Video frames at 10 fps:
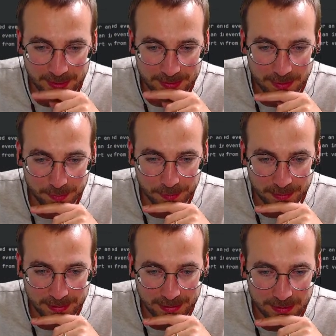
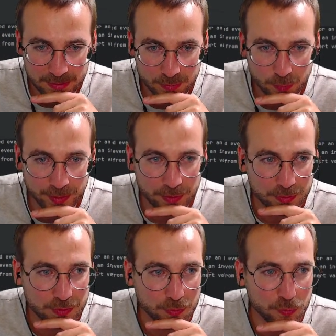anything else we
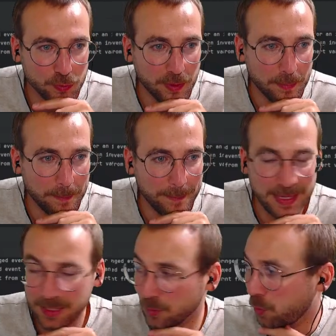could do
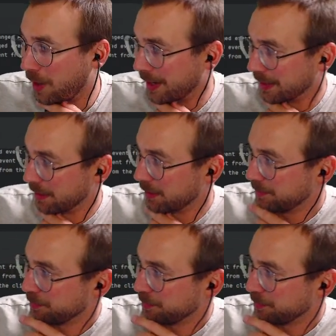meanwhile?